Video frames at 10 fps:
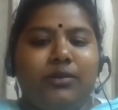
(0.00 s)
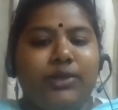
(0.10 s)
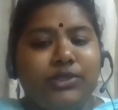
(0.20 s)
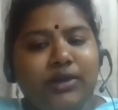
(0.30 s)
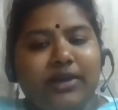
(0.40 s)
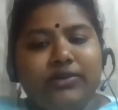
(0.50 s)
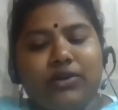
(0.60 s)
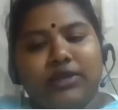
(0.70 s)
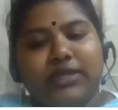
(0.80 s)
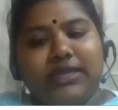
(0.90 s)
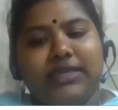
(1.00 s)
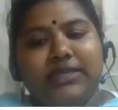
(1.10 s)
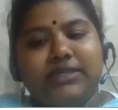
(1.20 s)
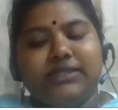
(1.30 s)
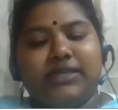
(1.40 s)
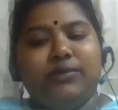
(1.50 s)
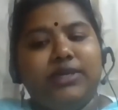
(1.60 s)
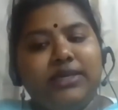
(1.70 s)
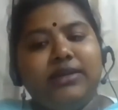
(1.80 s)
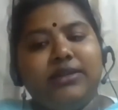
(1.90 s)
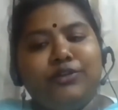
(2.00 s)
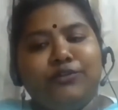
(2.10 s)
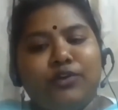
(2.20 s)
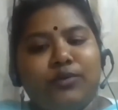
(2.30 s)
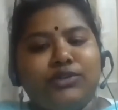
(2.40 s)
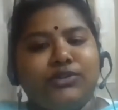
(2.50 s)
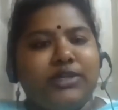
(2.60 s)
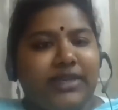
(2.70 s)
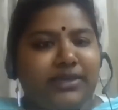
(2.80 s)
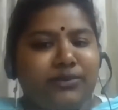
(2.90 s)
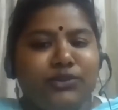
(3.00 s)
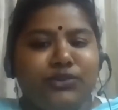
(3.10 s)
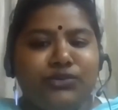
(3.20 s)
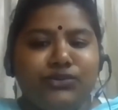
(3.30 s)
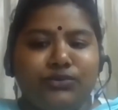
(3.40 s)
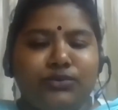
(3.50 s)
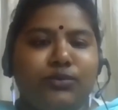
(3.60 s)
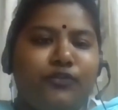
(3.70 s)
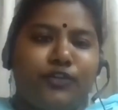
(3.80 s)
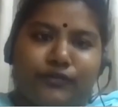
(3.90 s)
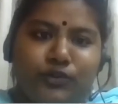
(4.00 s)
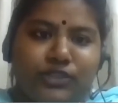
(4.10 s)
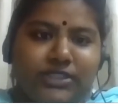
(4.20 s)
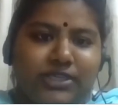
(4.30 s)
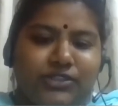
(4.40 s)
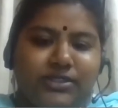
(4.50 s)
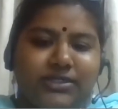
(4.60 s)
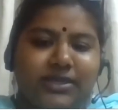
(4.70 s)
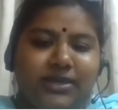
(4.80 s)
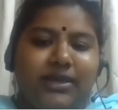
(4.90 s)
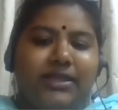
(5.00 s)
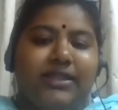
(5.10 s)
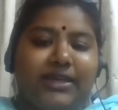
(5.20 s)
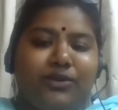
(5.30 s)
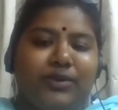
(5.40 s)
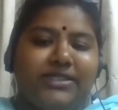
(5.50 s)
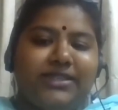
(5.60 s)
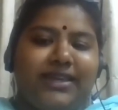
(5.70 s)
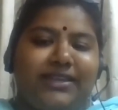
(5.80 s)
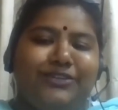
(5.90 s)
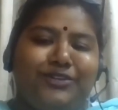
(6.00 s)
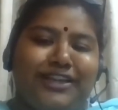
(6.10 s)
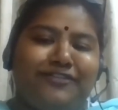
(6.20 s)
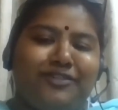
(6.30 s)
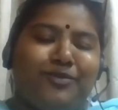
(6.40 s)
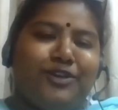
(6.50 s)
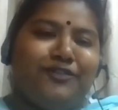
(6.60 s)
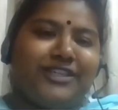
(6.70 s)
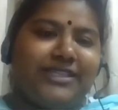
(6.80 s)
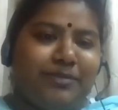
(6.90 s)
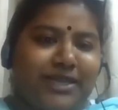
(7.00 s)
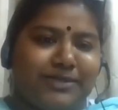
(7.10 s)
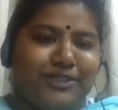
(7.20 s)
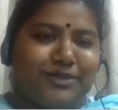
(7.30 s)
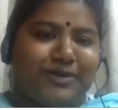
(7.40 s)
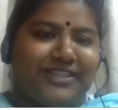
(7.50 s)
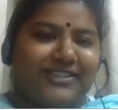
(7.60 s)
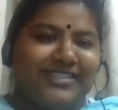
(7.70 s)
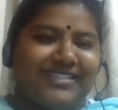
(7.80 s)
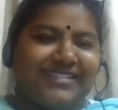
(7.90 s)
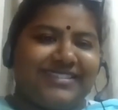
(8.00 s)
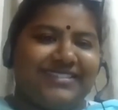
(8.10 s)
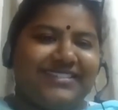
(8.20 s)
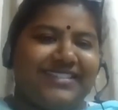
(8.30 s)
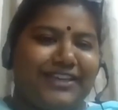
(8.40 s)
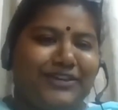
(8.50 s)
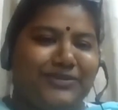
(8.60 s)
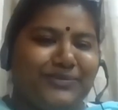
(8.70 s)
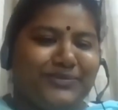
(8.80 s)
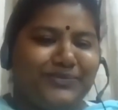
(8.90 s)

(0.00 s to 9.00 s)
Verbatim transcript: We do have your contact details and we eagerly look forward to connecting with you soon for our future sessions. Thank you once again. Good night from all of us at PlasmaGen BioSciences. Thank you.